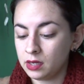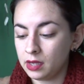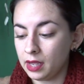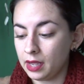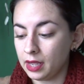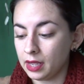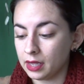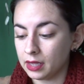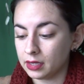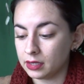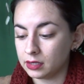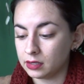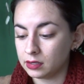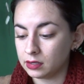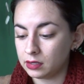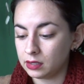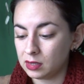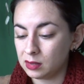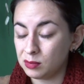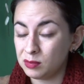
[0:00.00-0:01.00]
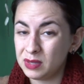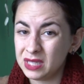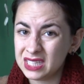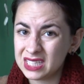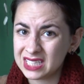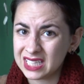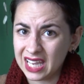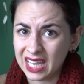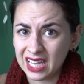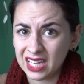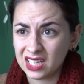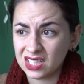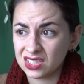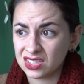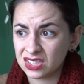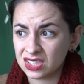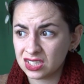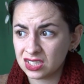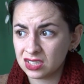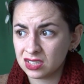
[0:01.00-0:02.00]
and it meets
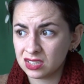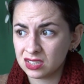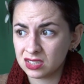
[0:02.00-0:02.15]
gauge.